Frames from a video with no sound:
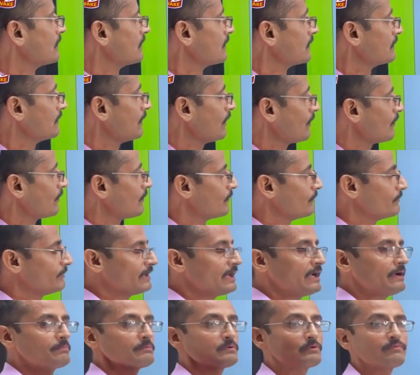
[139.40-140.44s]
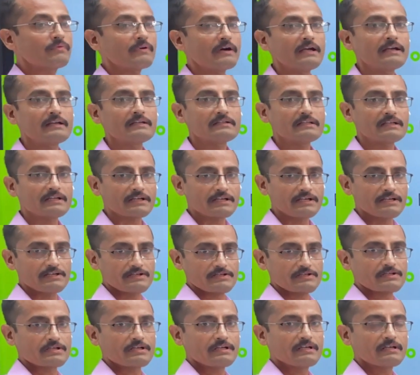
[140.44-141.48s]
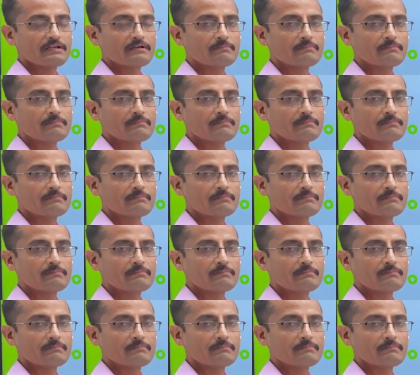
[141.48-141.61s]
Now we have to find the rate,